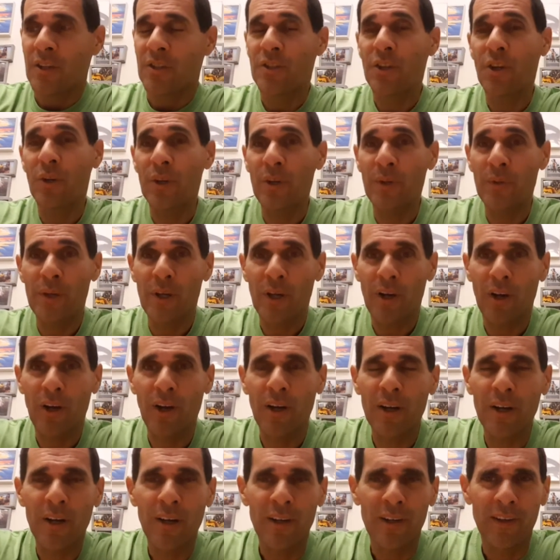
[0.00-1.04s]
so here we
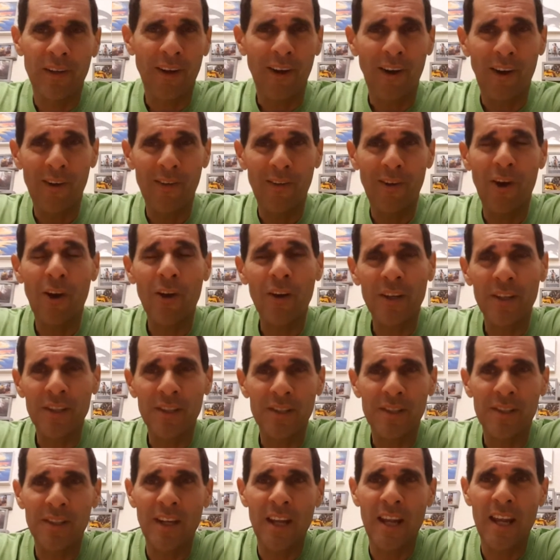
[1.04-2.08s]
are,
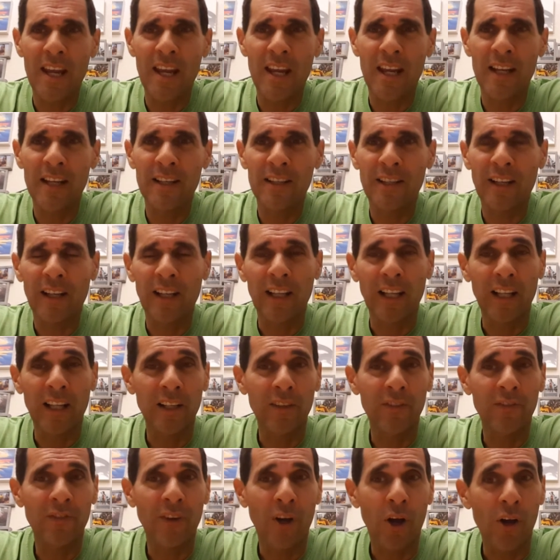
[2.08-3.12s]
August and a lot
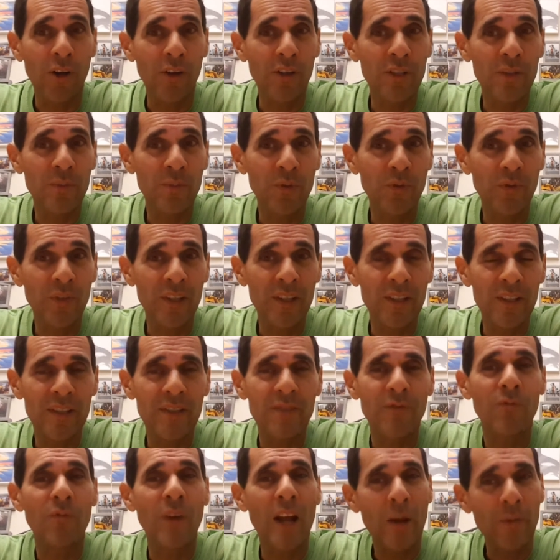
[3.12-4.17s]
of August movies
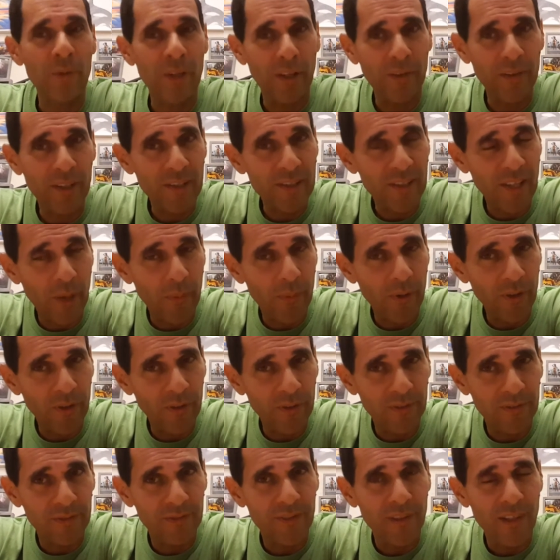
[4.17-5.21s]
round out the summer.
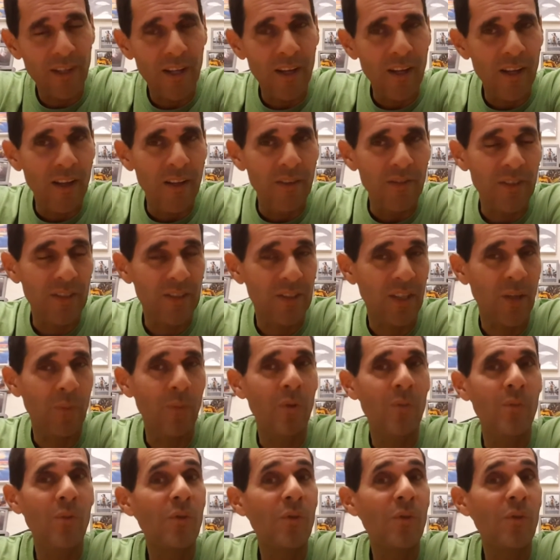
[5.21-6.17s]
The summer